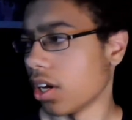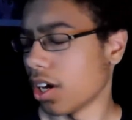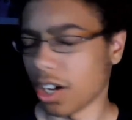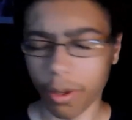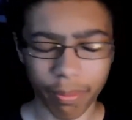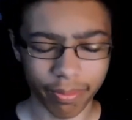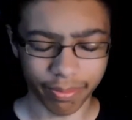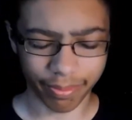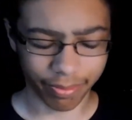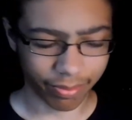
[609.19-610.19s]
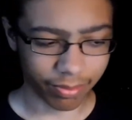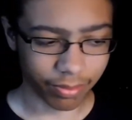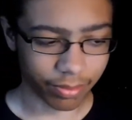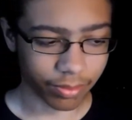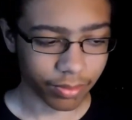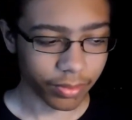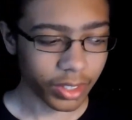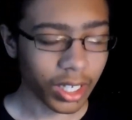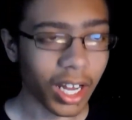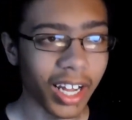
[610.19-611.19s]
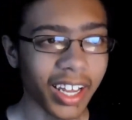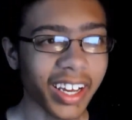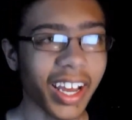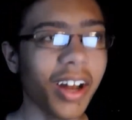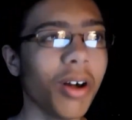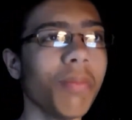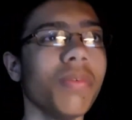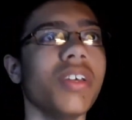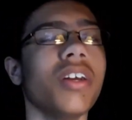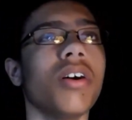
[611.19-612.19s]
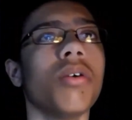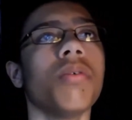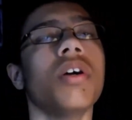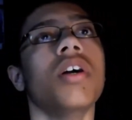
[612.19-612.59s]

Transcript: Um, I like how you know.